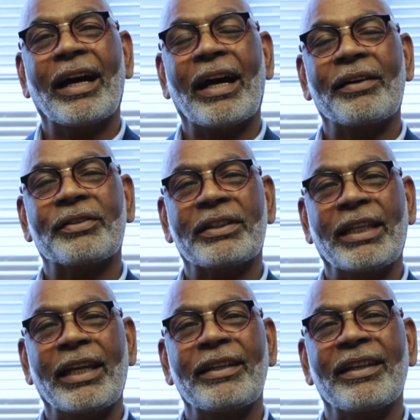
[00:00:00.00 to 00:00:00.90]
after
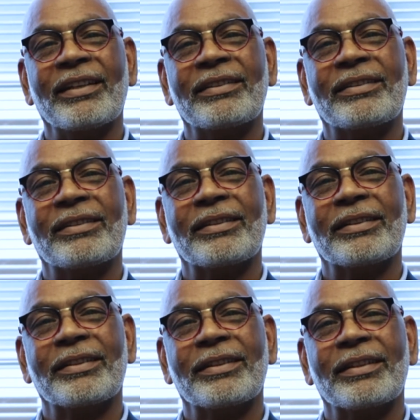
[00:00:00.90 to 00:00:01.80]
10 years,
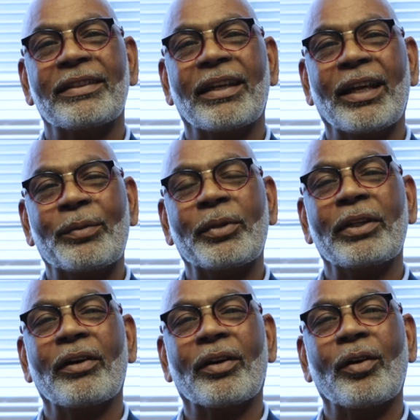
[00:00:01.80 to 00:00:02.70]
helping
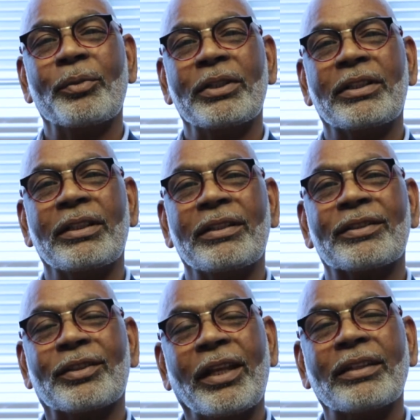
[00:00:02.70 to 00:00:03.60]
our community.
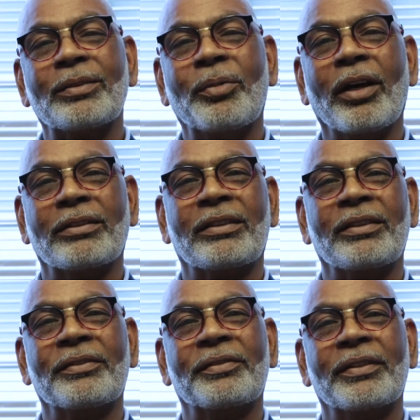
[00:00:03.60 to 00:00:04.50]
So that's the
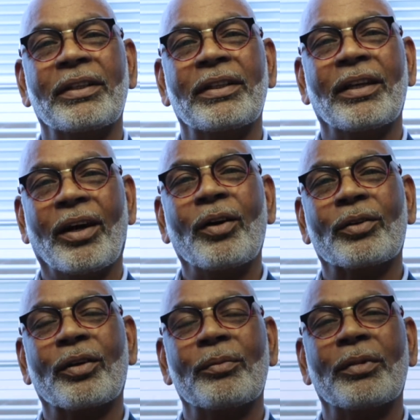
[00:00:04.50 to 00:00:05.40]
positive
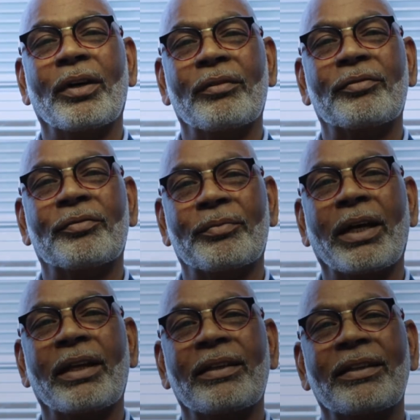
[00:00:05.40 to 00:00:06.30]
outcome of
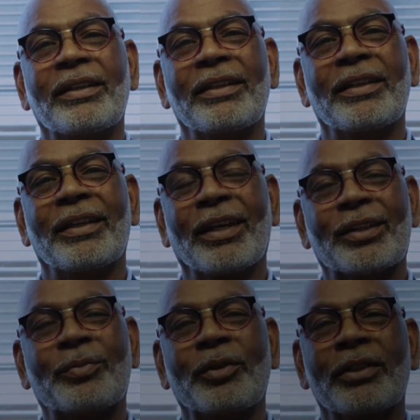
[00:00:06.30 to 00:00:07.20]
my
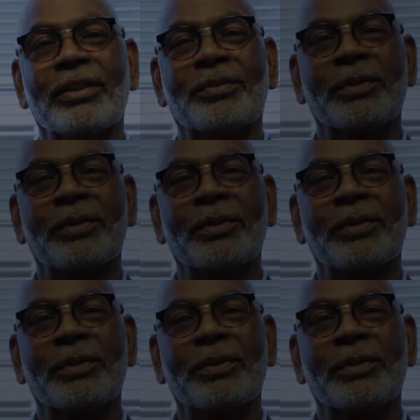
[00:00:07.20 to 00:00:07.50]
experience